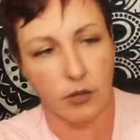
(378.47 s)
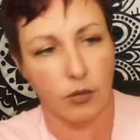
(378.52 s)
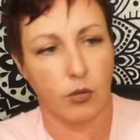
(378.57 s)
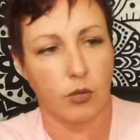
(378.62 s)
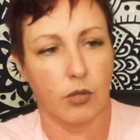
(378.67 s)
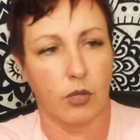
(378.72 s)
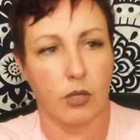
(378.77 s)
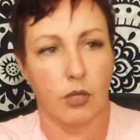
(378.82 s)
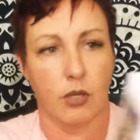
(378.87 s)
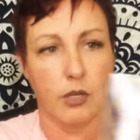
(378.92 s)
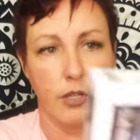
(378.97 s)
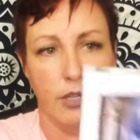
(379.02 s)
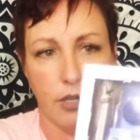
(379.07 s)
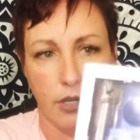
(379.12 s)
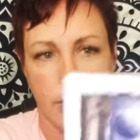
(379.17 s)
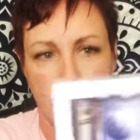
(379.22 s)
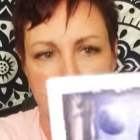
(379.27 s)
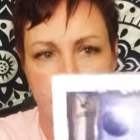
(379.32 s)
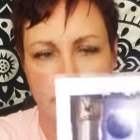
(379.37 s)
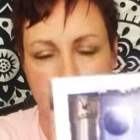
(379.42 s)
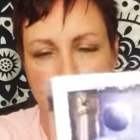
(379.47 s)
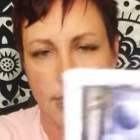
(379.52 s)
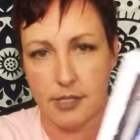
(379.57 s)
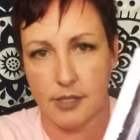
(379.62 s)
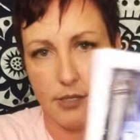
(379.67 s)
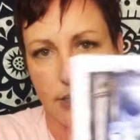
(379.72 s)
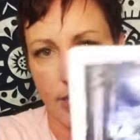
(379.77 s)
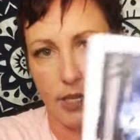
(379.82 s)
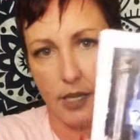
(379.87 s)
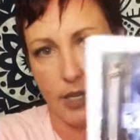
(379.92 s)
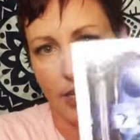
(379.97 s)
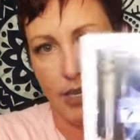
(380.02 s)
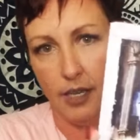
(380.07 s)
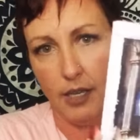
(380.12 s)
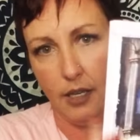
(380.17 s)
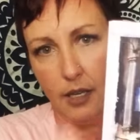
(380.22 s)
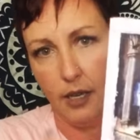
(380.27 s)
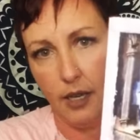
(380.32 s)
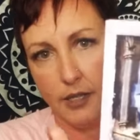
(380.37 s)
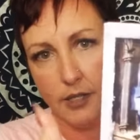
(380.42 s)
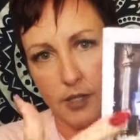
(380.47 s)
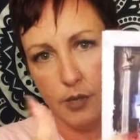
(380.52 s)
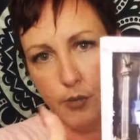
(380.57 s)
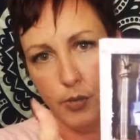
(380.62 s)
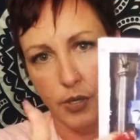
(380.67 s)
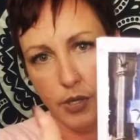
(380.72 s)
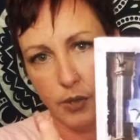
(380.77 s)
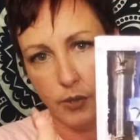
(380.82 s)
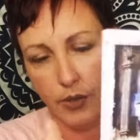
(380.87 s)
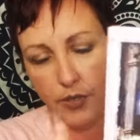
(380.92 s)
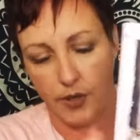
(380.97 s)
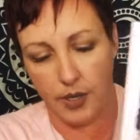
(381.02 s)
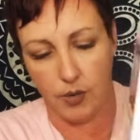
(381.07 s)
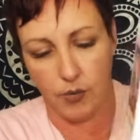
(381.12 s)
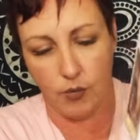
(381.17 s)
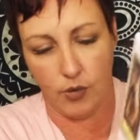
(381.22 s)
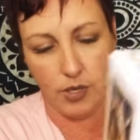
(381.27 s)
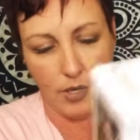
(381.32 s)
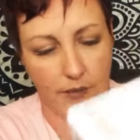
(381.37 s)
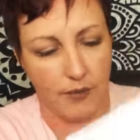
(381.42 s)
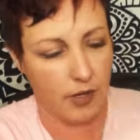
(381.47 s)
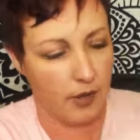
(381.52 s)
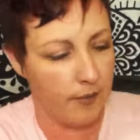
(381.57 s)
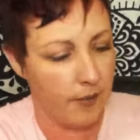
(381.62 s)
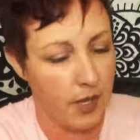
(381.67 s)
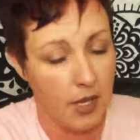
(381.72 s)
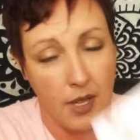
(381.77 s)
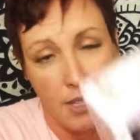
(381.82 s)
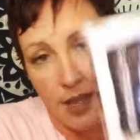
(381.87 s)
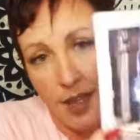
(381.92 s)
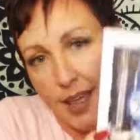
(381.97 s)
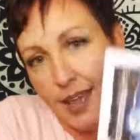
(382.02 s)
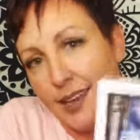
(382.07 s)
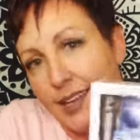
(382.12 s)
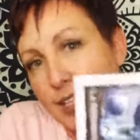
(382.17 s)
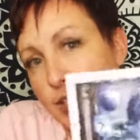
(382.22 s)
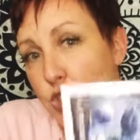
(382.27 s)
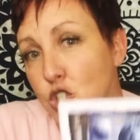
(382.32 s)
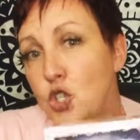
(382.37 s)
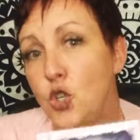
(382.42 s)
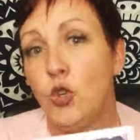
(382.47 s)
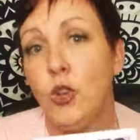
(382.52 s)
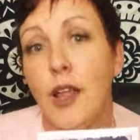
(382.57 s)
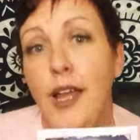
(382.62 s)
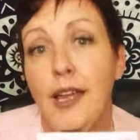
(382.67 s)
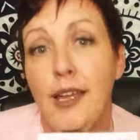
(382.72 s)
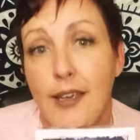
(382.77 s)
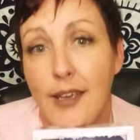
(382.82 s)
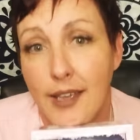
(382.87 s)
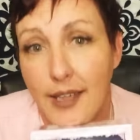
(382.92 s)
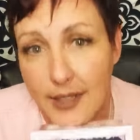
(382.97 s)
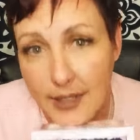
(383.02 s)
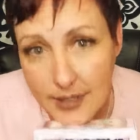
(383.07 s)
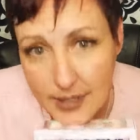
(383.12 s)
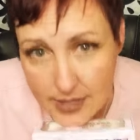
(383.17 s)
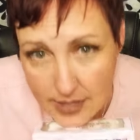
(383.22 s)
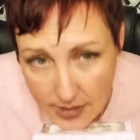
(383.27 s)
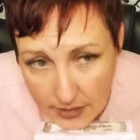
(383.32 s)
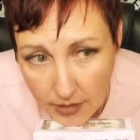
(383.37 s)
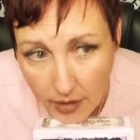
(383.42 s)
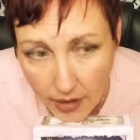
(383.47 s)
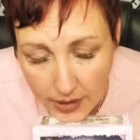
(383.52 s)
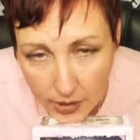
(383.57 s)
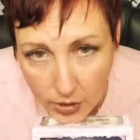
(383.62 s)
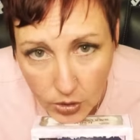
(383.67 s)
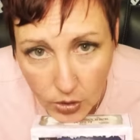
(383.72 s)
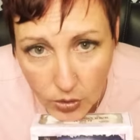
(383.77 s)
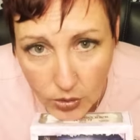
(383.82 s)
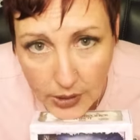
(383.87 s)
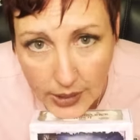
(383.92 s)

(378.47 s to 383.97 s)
Or you're going to see this is like a kit. It has the book with it and whatever. And I do like kits. I don't